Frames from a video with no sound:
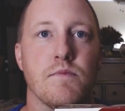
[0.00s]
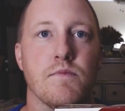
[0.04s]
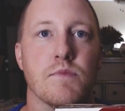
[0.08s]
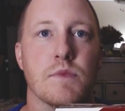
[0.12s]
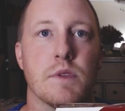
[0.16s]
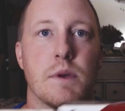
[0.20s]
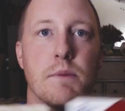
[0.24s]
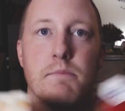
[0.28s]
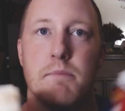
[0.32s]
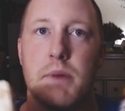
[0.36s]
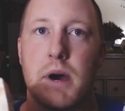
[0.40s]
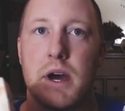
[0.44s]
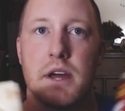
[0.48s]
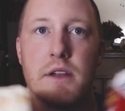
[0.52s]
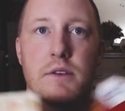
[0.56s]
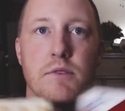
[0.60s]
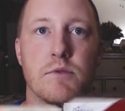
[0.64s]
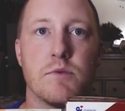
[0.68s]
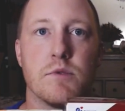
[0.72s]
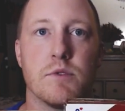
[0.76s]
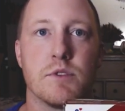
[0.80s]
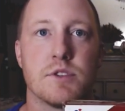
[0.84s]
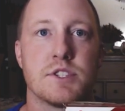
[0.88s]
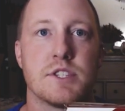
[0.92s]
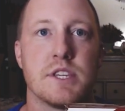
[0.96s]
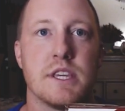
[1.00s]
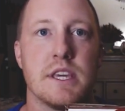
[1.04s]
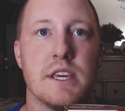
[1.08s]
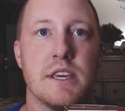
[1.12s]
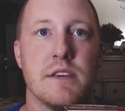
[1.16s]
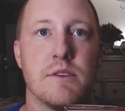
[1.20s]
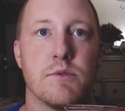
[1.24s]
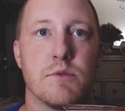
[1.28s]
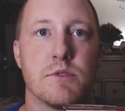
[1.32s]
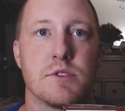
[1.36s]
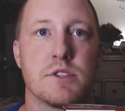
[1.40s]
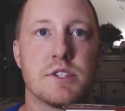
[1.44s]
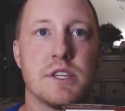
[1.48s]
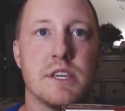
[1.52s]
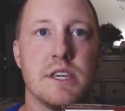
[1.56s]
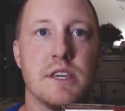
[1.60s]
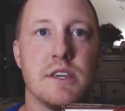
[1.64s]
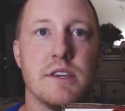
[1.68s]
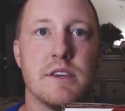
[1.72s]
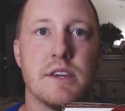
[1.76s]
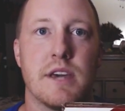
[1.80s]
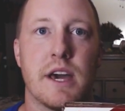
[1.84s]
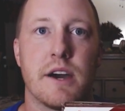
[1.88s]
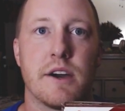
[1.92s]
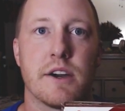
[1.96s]
but we'll
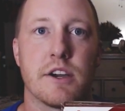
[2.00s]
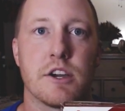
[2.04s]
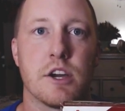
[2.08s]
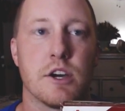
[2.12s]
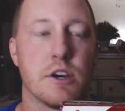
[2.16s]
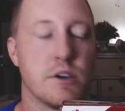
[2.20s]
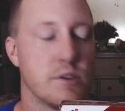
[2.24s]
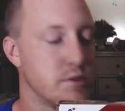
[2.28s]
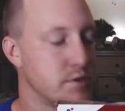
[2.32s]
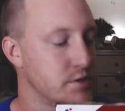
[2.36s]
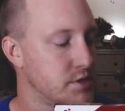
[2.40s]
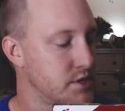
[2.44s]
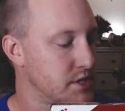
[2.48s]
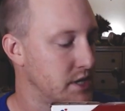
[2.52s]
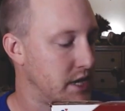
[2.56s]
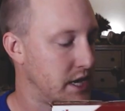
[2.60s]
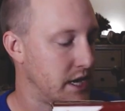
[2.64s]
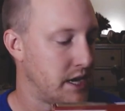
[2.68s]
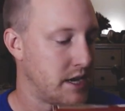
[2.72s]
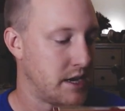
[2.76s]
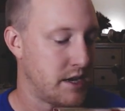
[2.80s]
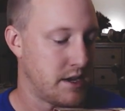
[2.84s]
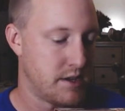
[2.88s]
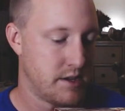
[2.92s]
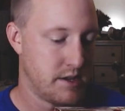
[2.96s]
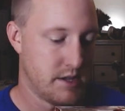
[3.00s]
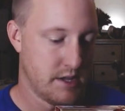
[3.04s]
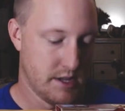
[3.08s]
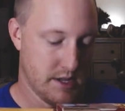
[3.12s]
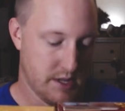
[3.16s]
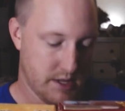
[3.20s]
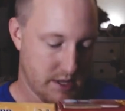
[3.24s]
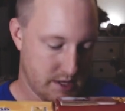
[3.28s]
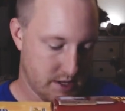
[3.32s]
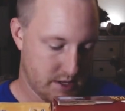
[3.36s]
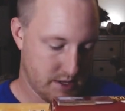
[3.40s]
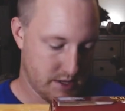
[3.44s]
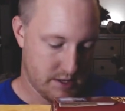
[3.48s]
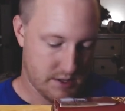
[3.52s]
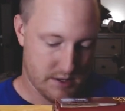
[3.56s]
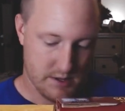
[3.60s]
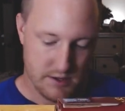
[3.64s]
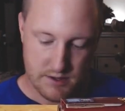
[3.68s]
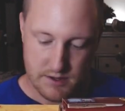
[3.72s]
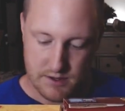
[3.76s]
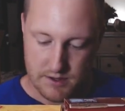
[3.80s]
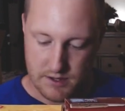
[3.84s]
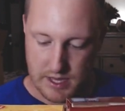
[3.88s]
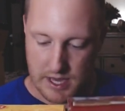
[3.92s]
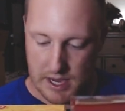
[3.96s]
see how it goes.
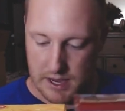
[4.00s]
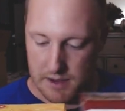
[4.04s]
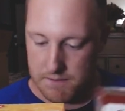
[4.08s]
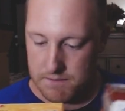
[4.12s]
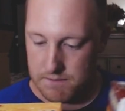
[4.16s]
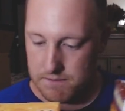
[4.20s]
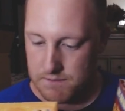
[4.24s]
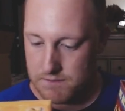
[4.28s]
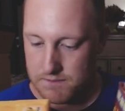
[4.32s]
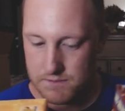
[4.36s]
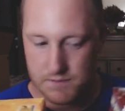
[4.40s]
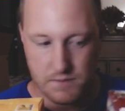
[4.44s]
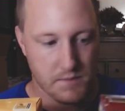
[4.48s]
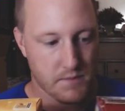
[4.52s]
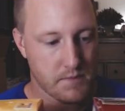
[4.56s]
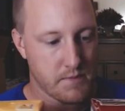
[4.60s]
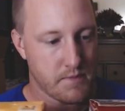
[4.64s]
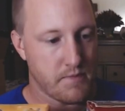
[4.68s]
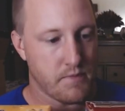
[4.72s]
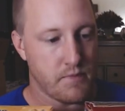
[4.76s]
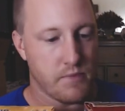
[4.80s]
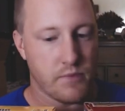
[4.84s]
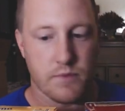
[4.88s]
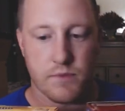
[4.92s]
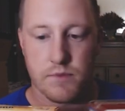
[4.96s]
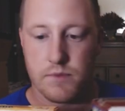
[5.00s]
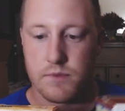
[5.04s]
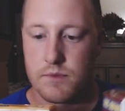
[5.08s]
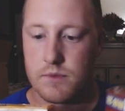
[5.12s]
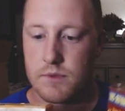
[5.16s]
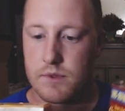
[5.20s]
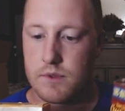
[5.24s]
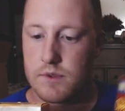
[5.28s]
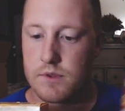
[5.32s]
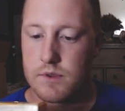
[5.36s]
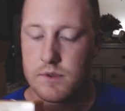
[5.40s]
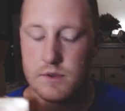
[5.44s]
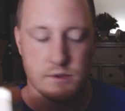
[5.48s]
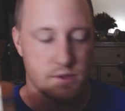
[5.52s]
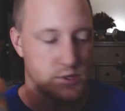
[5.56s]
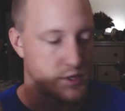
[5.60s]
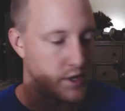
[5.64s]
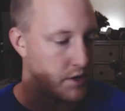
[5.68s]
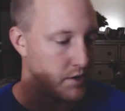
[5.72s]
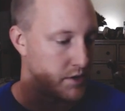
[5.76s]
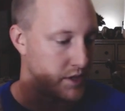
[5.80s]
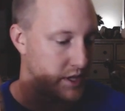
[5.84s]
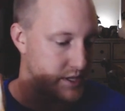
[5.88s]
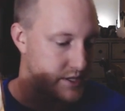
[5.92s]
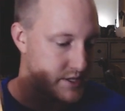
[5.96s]
Yeah.
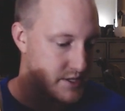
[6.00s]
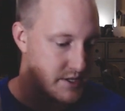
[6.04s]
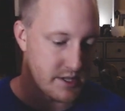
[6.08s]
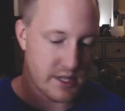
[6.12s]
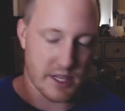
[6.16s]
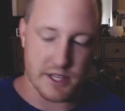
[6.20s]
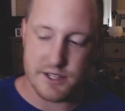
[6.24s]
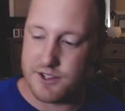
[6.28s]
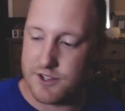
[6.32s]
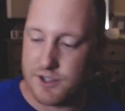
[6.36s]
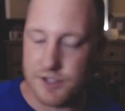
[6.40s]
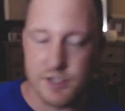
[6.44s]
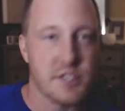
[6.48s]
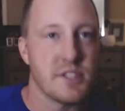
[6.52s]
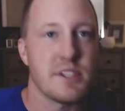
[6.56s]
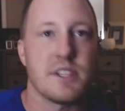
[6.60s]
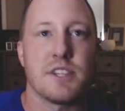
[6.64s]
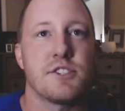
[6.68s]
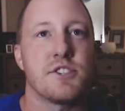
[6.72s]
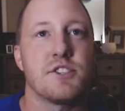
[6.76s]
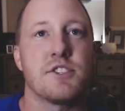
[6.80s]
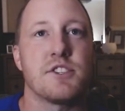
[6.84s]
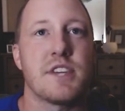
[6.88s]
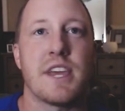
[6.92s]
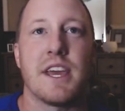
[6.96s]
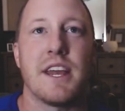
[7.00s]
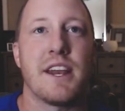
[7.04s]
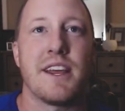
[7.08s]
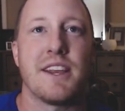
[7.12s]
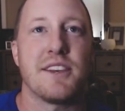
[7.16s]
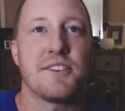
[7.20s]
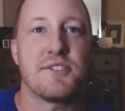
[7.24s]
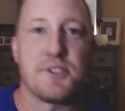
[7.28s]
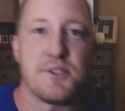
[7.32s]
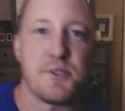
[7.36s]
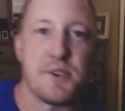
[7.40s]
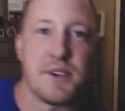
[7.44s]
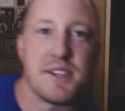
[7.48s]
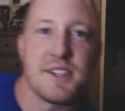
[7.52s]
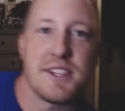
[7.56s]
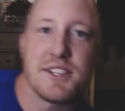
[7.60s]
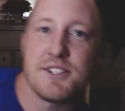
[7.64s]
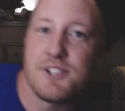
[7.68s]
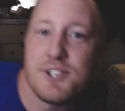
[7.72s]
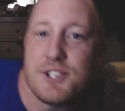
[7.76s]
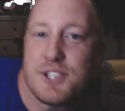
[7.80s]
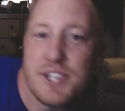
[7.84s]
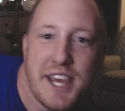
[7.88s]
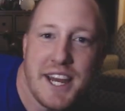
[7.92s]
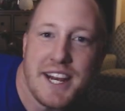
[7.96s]
So let's just get into it. Let's
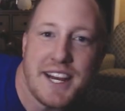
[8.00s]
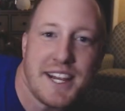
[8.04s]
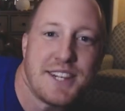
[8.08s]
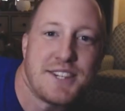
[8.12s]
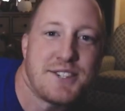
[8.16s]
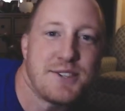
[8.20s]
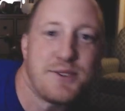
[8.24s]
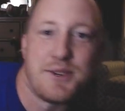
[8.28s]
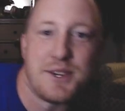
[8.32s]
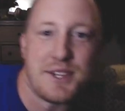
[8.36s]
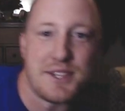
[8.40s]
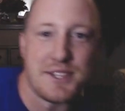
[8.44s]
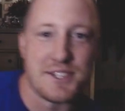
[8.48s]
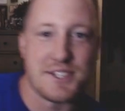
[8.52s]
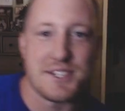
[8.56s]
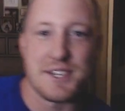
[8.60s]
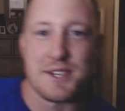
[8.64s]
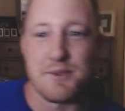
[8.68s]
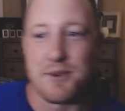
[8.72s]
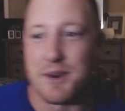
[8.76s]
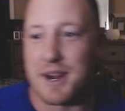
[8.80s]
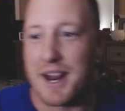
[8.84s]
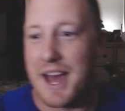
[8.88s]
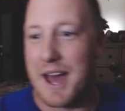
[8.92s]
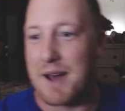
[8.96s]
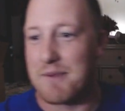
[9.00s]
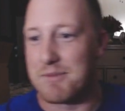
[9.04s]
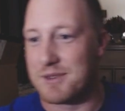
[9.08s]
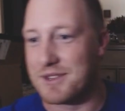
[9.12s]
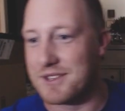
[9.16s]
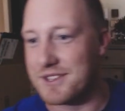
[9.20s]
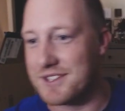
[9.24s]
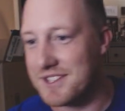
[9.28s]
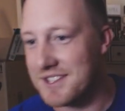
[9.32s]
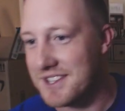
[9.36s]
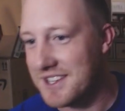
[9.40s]
just get into it and see what happens.